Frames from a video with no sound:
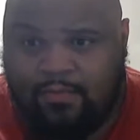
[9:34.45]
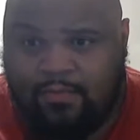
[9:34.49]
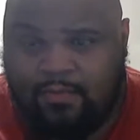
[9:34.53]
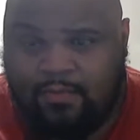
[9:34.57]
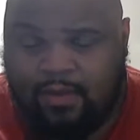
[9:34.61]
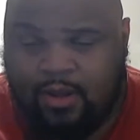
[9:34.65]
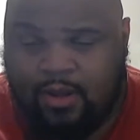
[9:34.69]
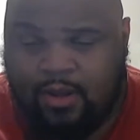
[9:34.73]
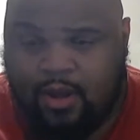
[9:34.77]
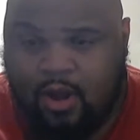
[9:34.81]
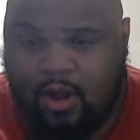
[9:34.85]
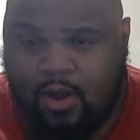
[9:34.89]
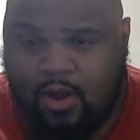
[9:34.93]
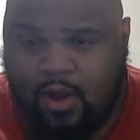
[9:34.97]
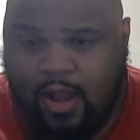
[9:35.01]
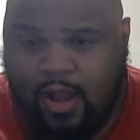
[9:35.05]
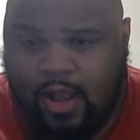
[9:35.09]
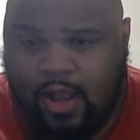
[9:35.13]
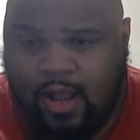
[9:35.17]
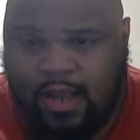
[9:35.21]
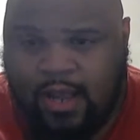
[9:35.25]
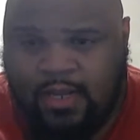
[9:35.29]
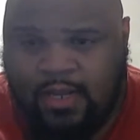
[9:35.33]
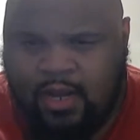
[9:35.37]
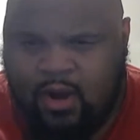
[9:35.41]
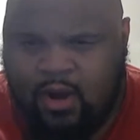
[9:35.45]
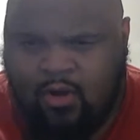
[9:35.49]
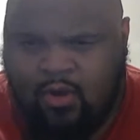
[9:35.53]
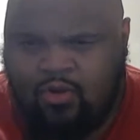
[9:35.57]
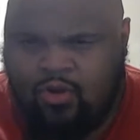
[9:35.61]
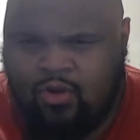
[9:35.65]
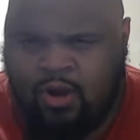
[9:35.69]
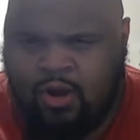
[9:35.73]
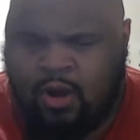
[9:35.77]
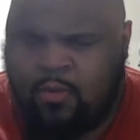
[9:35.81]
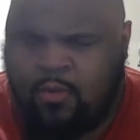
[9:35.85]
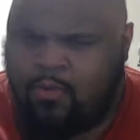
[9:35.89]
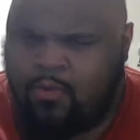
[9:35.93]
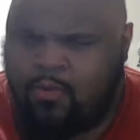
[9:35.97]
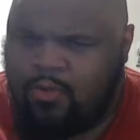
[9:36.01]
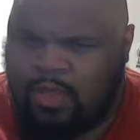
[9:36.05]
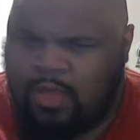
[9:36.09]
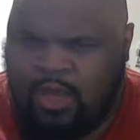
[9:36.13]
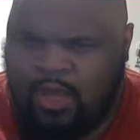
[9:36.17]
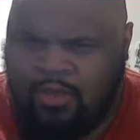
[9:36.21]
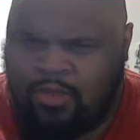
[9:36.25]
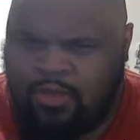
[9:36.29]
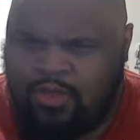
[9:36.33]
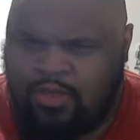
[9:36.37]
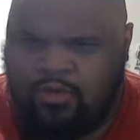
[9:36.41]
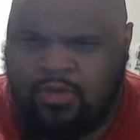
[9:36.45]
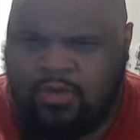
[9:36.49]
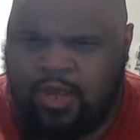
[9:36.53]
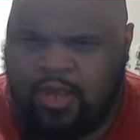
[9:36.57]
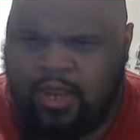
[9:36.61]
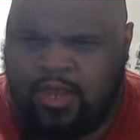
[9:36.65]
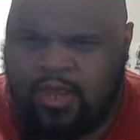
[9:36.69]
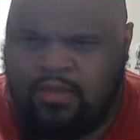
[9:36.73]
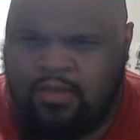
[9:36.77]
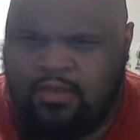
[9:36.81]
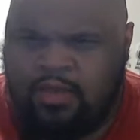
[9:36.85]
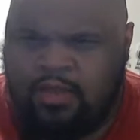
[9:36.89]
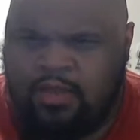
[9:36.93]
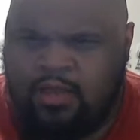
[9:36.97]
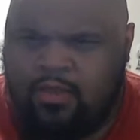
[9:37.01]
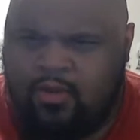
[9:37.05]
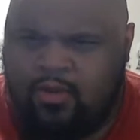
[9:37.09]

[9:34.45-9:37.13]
You know, and like he's like, oh no, I won't kill you kids.